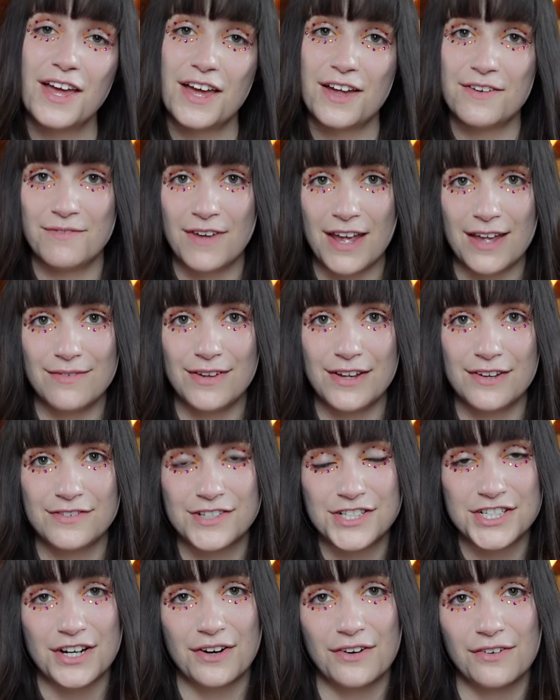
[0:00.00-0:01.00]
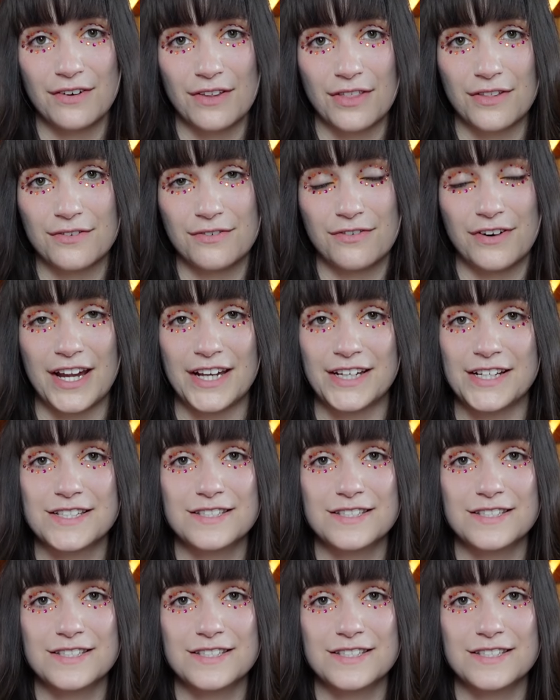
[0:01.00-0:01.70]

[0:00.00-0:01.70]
and maybe even share it with a friend.